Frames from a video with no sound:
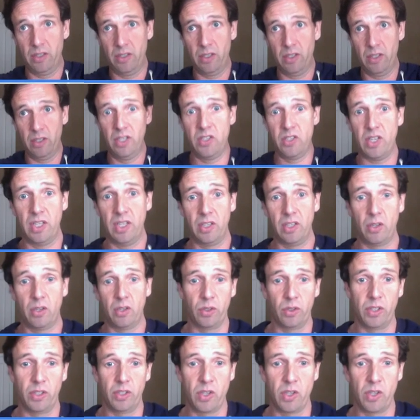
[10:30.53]
in
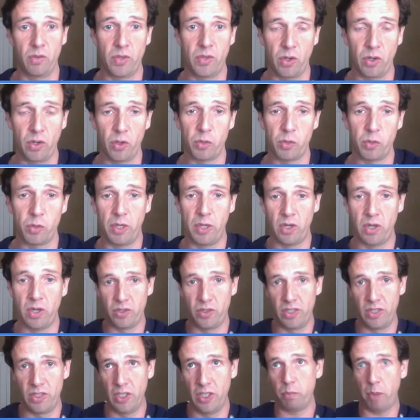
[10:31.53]
these incognito results,
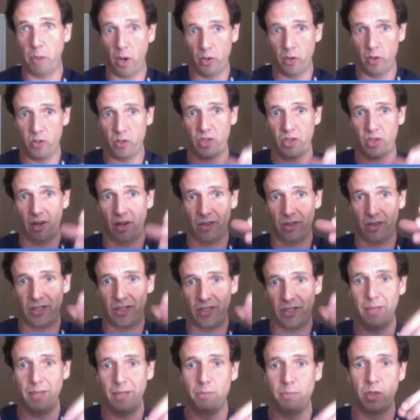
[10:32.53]
because these posts
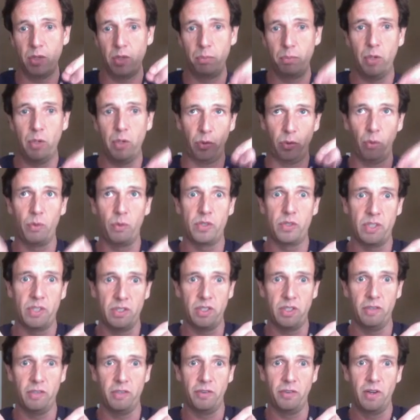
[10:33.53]
are deemed to be
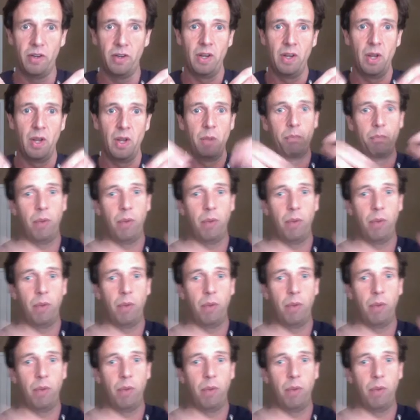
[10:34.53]
authoritative